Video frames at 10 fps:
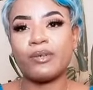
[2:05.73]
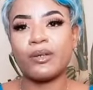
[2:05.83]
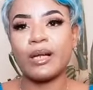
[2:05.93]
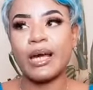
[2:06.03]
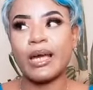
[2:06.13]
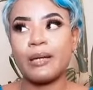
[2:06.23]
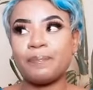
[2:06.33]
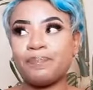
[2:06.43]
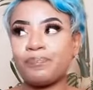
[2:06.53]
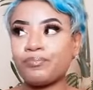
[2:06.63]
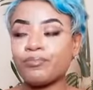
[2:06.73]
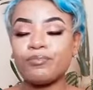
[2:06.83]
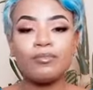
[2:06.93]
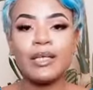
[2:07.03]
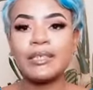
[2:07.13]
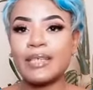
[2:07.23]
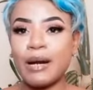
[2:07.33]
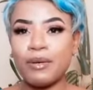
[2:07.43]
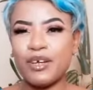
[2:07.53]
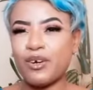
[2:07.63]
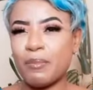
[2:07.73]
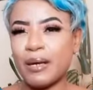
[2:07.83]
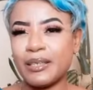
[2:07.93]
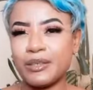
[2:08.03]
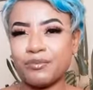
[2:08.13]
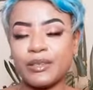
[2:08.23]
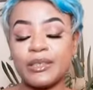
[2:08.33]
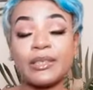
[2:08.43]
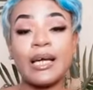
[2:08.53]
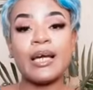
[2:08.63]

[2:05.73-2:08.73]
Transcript: feel like it's not really going to make a difference.